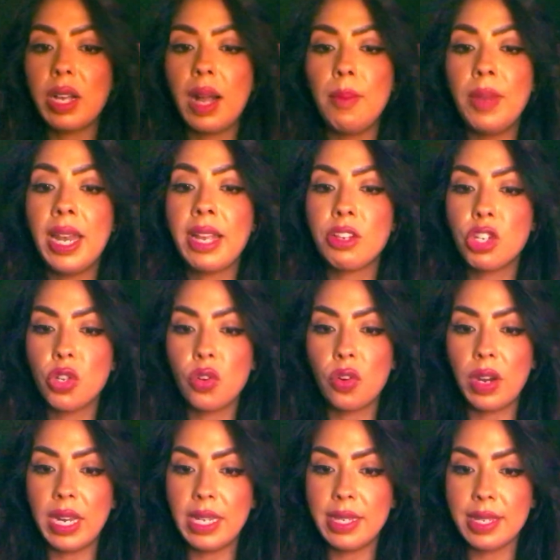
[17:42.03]
coming at you
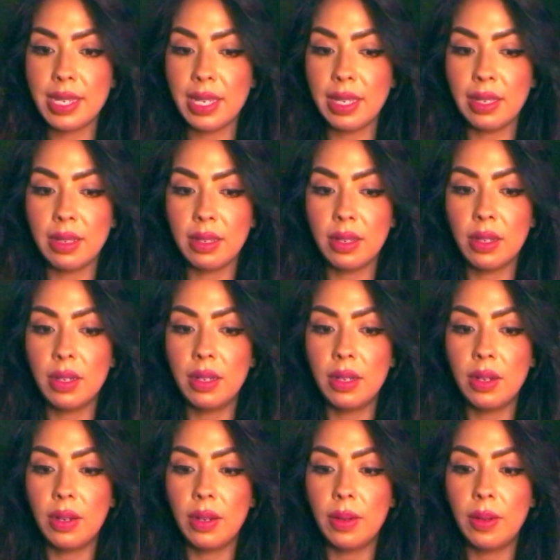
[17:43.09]
crazy.
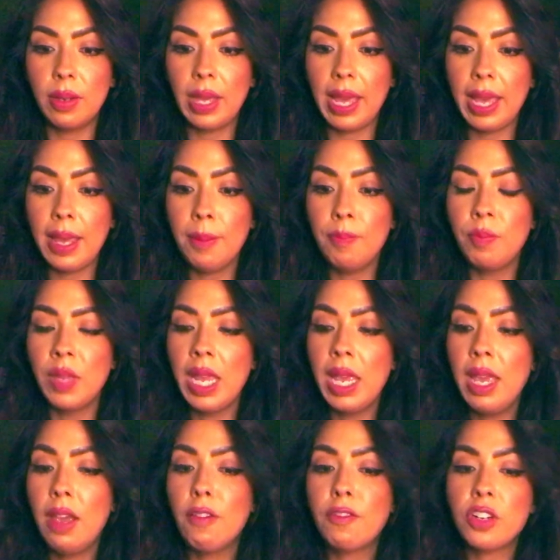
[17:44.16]
Okay?
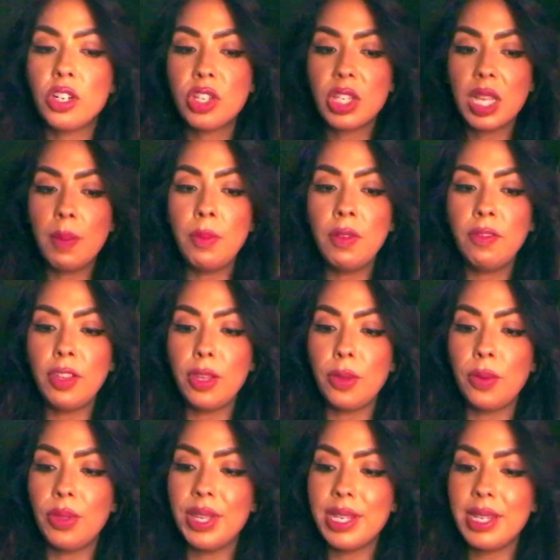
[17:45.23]
For some of
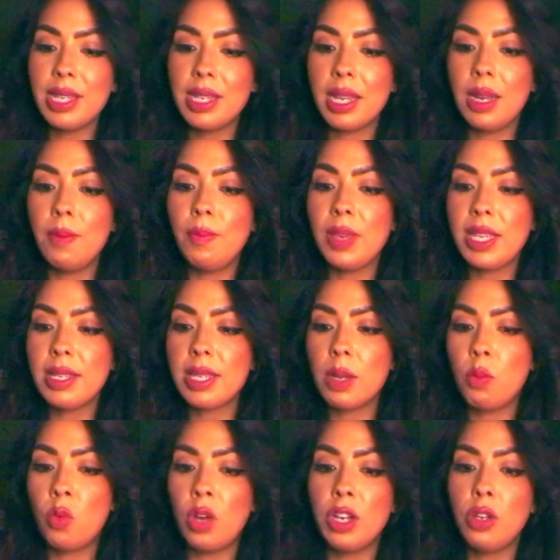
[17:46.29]
you, this is going to be
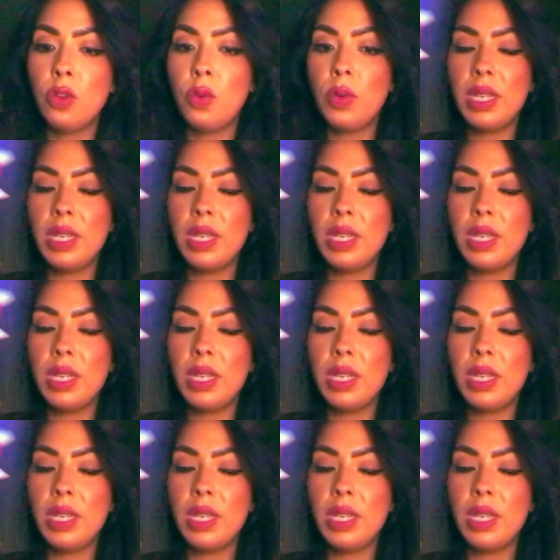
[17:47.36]
someone who